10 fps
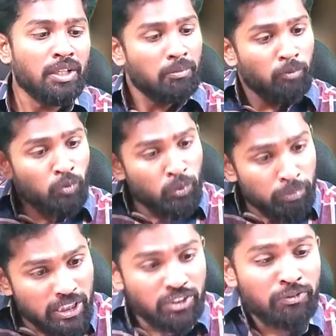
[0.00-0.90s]

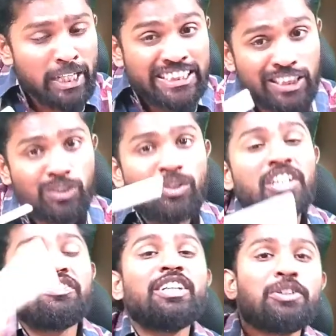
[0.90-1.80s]
With basics
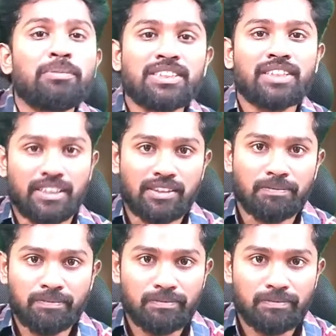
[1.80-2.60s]
only we'll do mistakes.